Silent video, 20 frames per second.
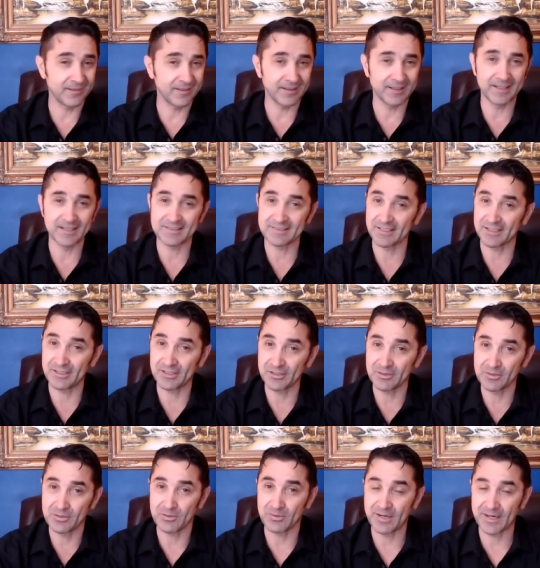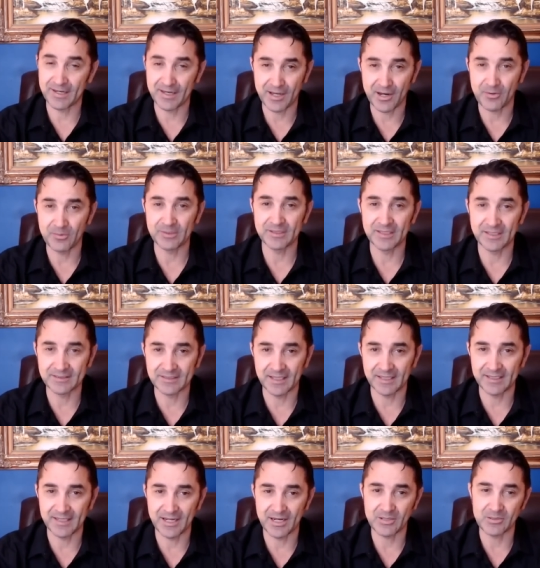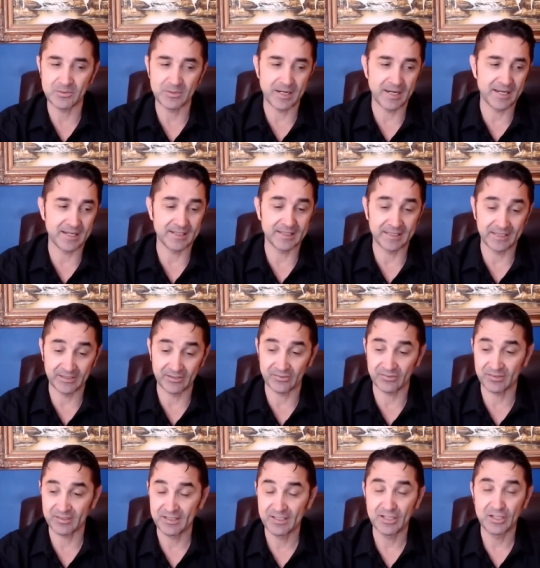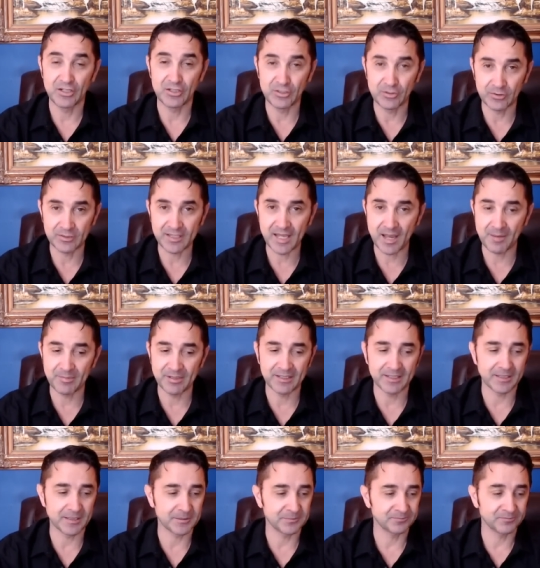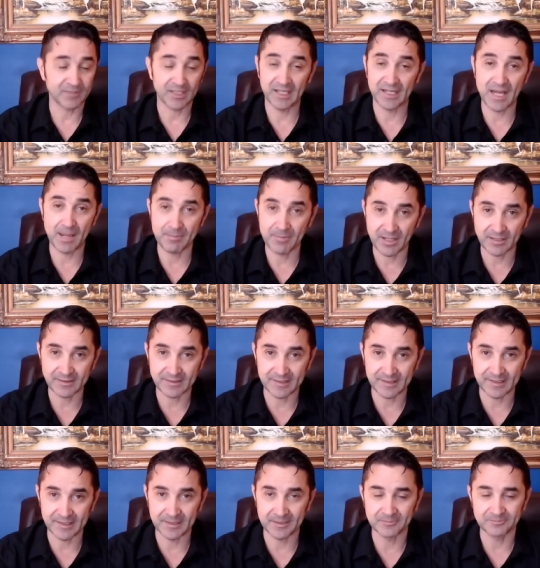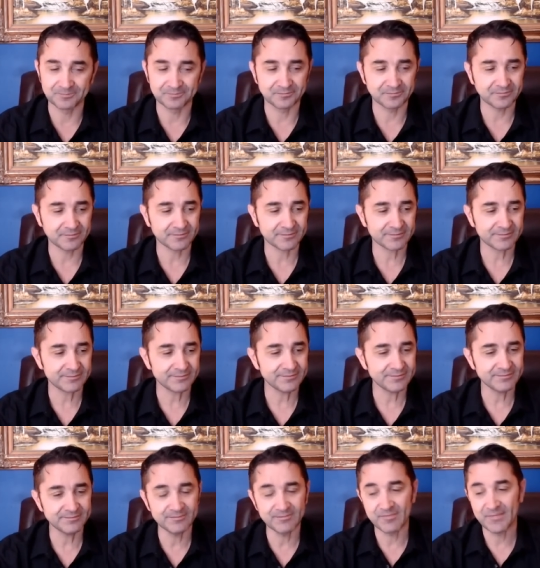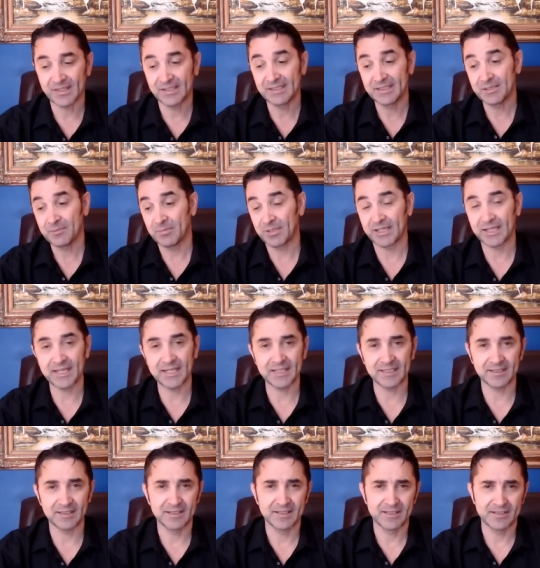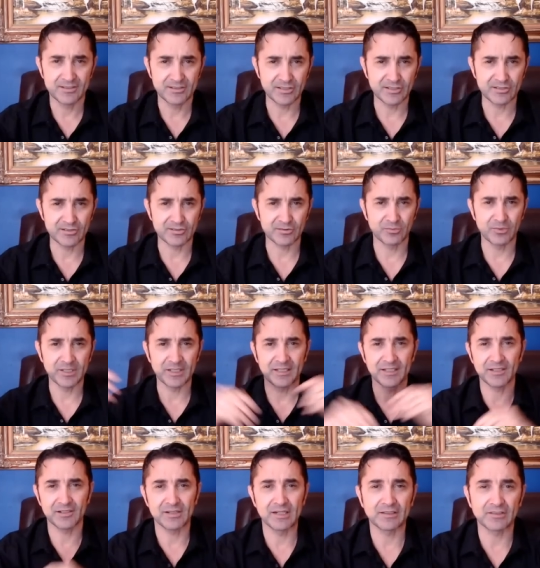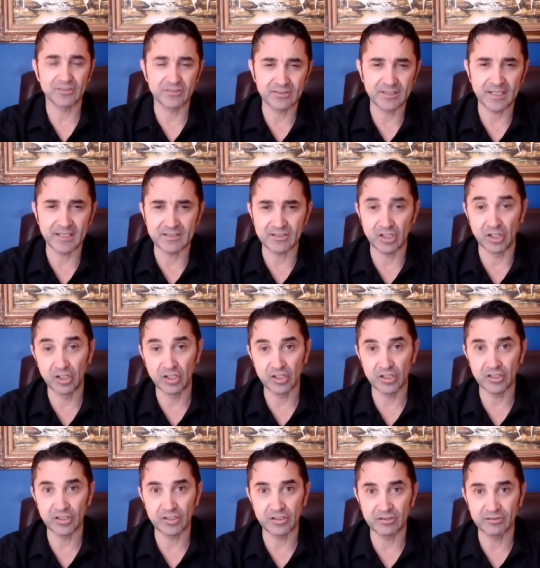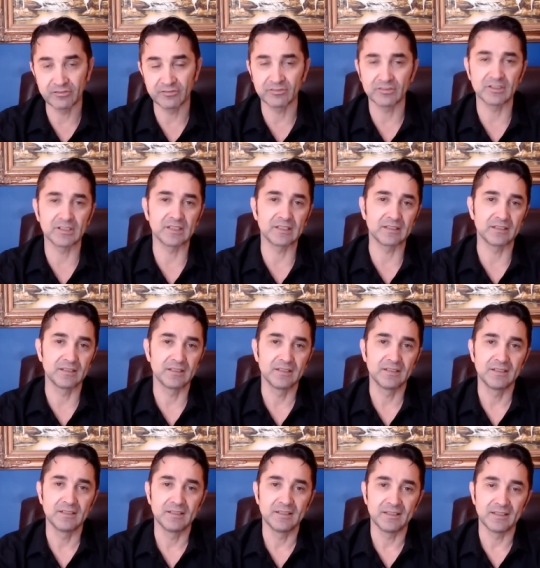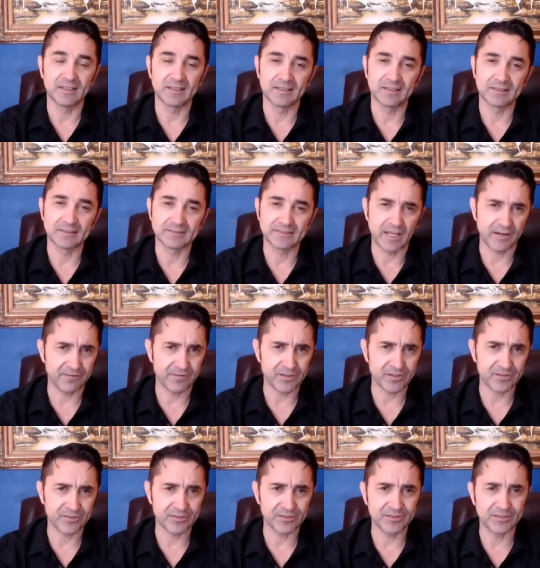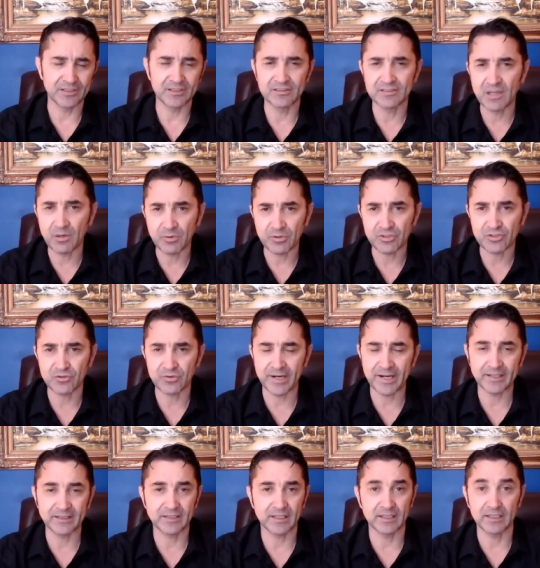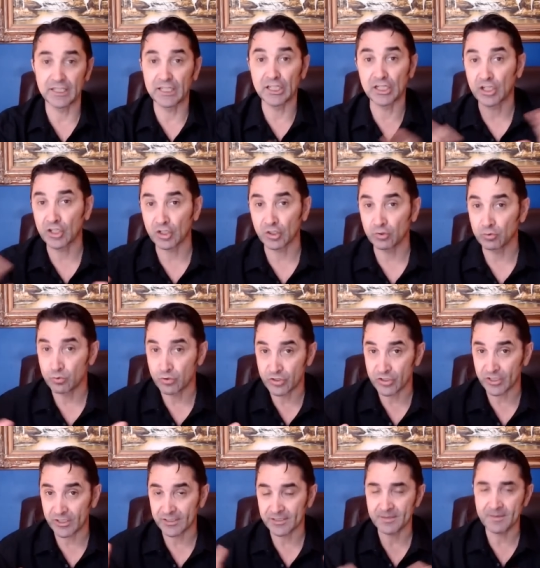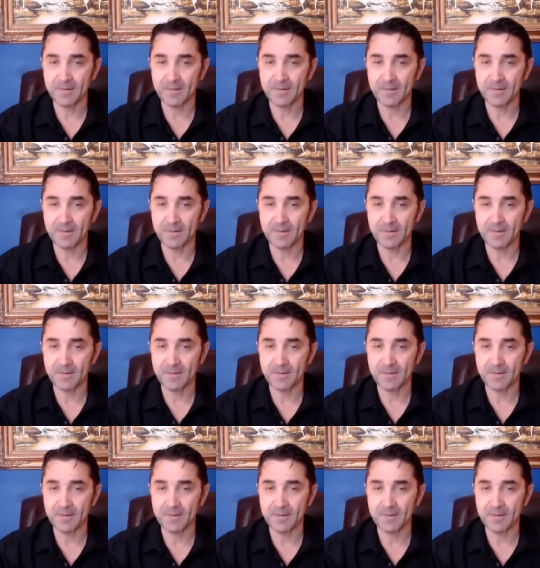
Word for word: it's occurring right now with Netanyahu and his new cabinet. And I'm not kidding. But hey, since we here in the United States love uh, uh, diversity is our strength and inclusion,